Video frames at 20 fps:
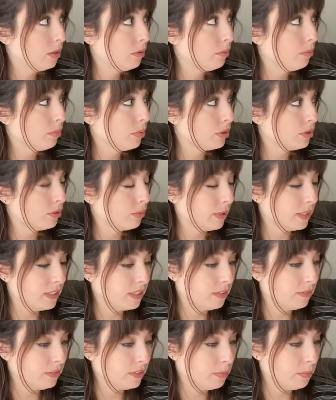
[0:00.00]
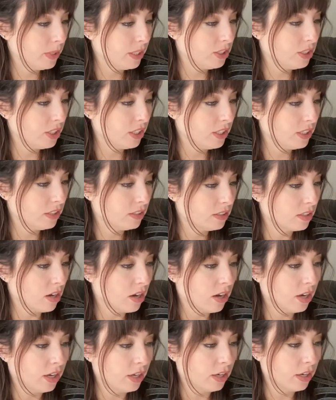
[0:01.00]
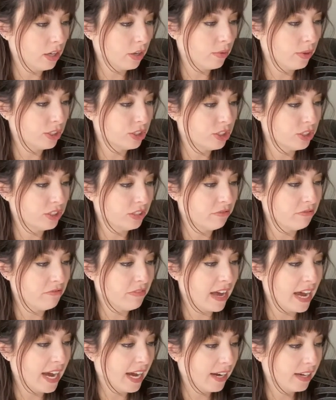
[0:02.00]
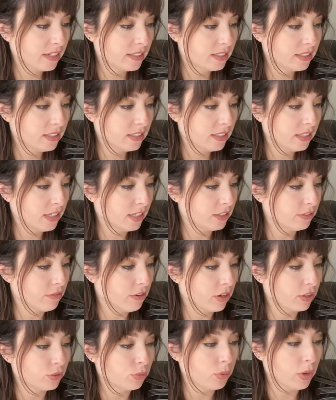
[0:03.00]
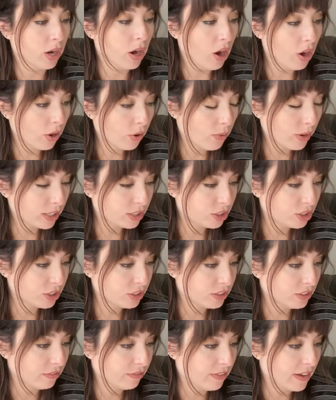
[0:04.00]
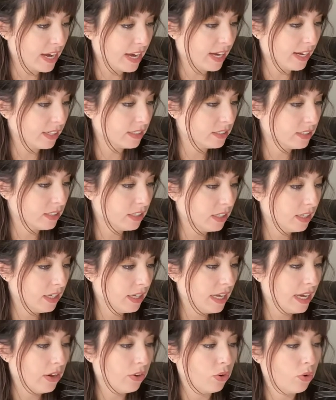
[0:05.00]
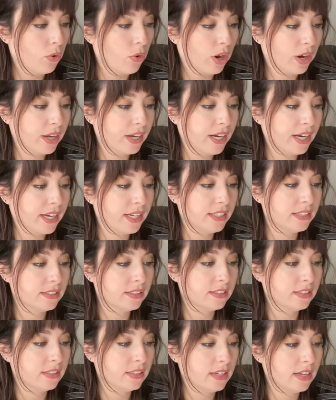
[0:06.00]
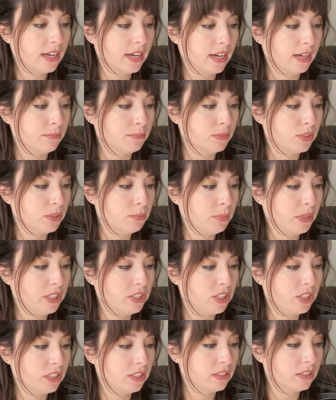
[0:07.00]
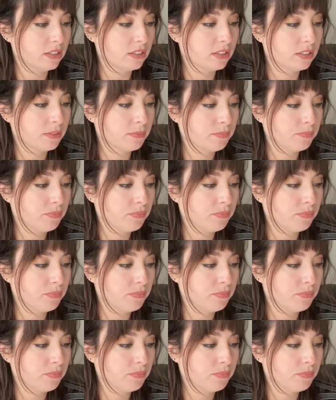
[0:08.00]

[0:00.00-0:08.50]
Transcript: persuasive speeches on questions of fact, as far as what are questions of fact, how to organize speeches,